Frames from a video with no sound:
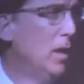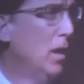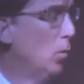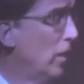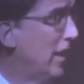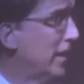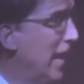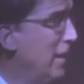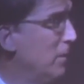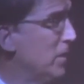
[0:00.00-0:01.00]
when I
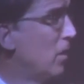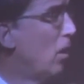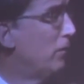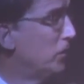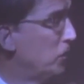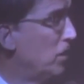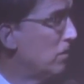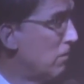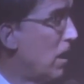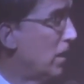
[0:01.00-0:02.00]
came into office here in
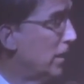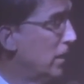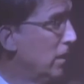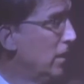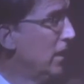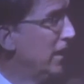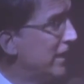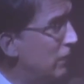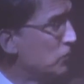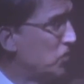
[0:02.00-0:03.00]
Raleigh, and that
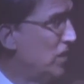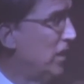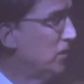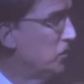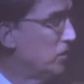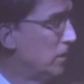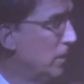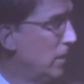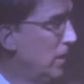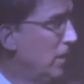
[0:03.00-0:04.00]
was this,
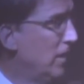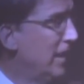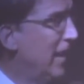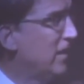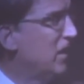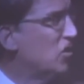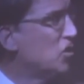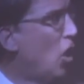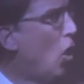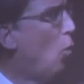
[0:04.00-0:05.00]
that there's
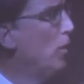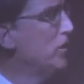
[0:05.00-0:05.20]
always